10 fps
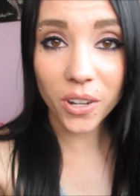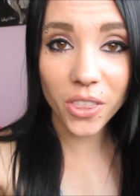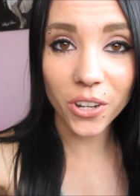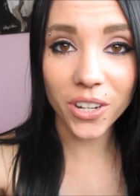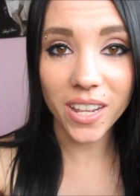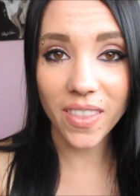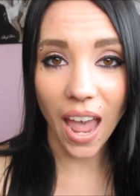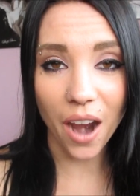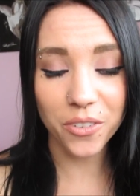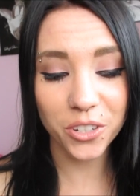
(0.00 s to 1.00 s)
four thirty in
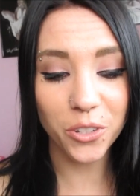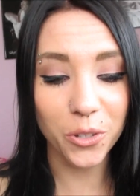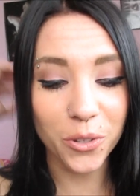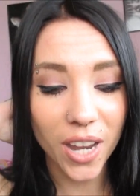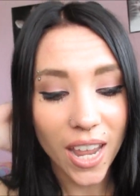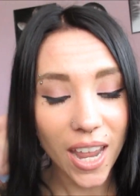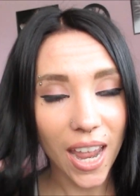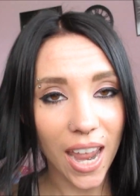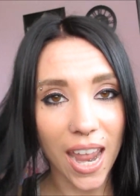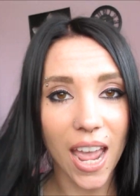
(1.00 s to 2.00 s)
the afternoon,
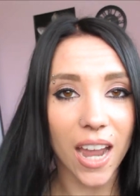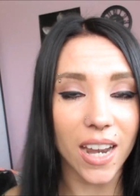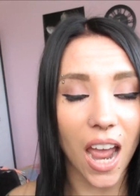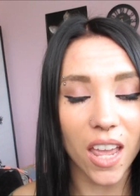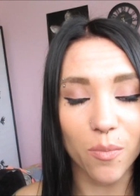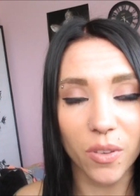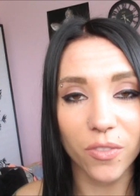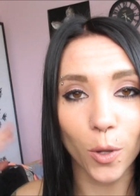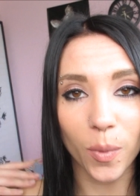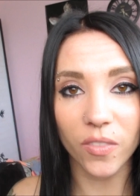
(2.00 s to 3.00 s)
and I have
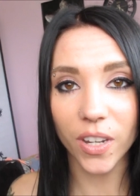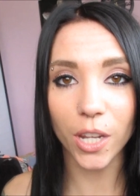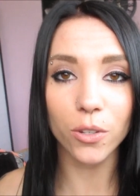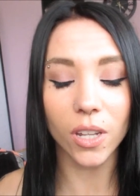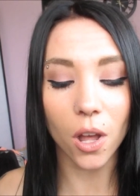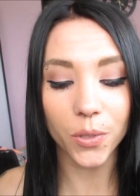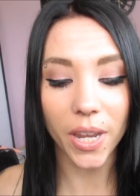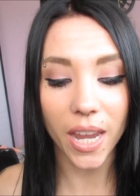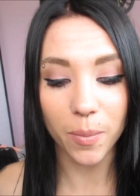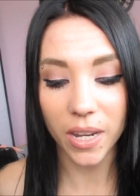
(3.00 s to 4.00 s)
been filming videos all
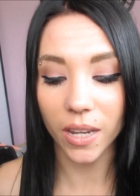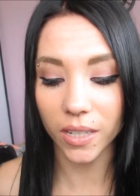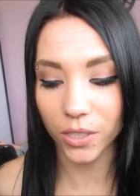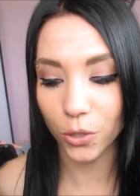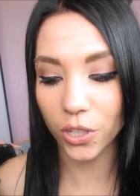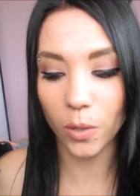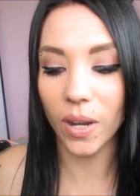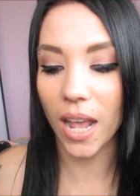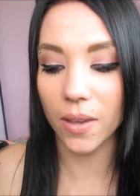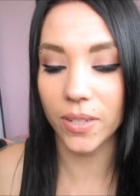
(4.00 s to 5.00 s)
day because usually
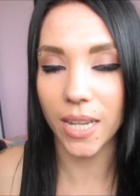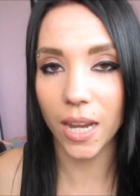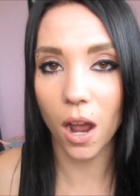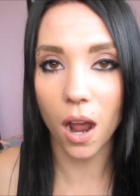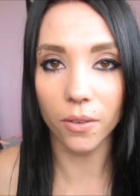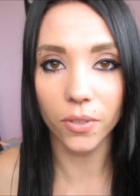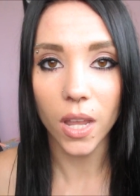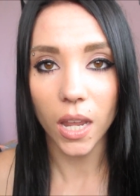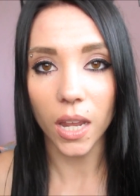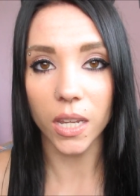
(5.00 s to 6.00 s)
when I have a day off
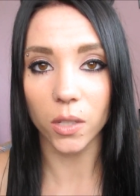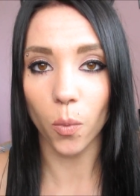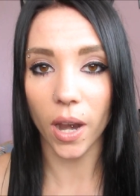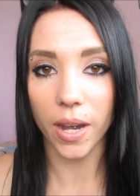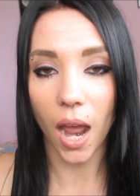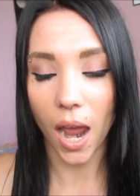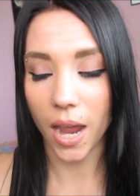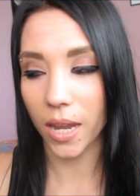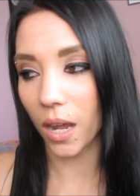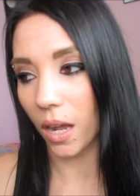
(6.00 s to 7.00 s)
is when
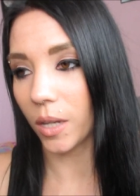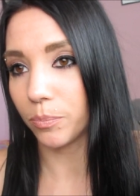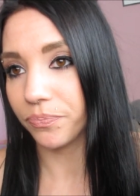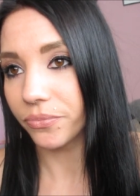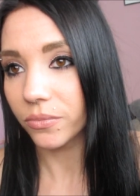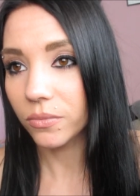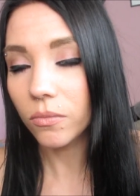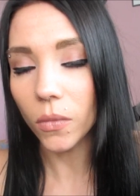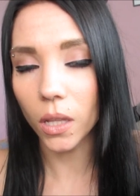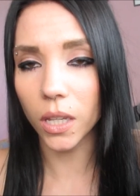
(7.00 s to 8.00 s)
I um,
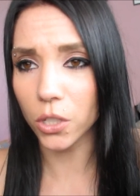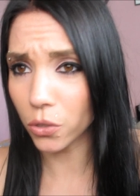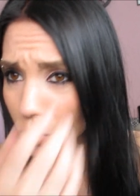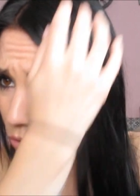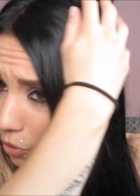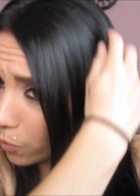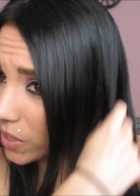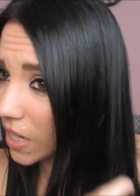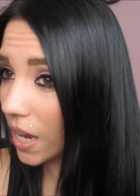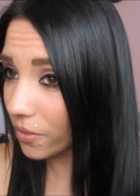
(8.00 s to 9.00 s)
like do YouTube
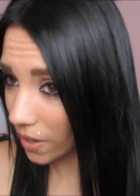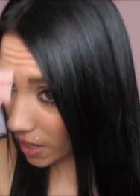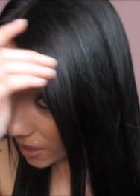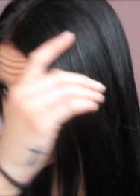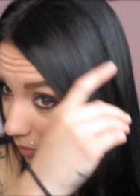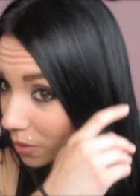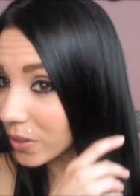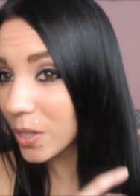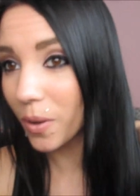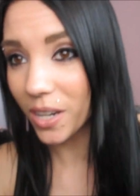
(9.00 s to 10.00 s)
stuff. So I
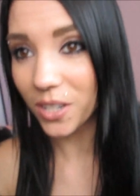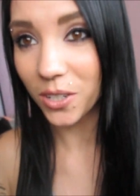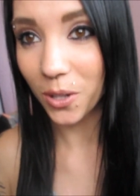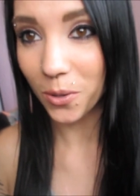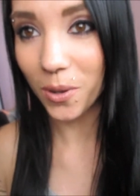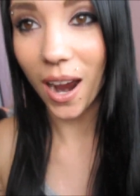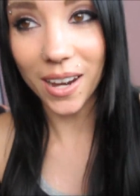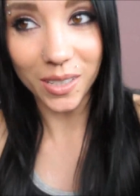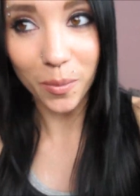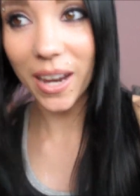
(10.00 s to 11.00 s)
really wanted to show you
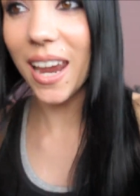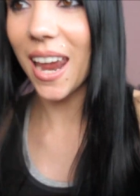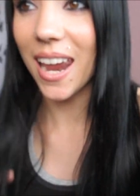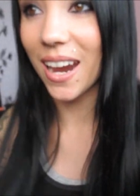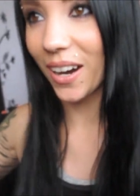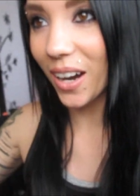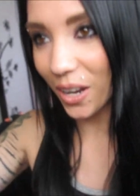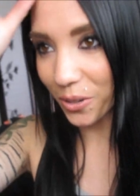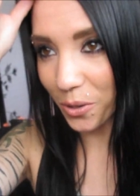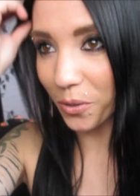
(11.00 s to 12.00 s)
guys my hair.
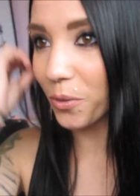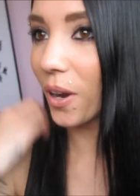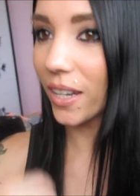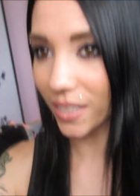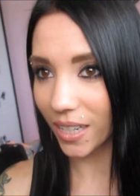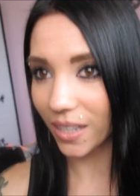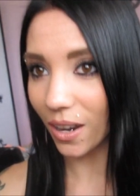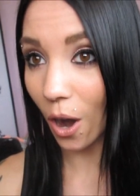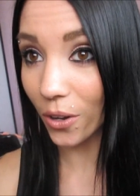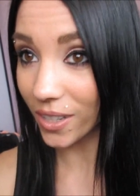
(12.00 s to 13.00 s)
I don't know if you guys
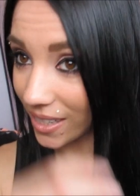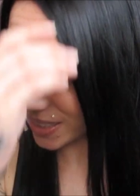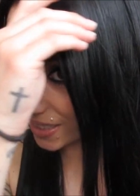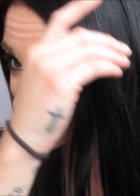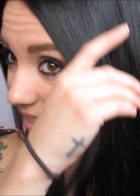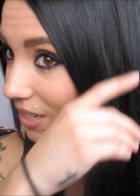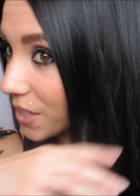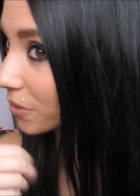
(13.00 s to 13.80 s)
can already see a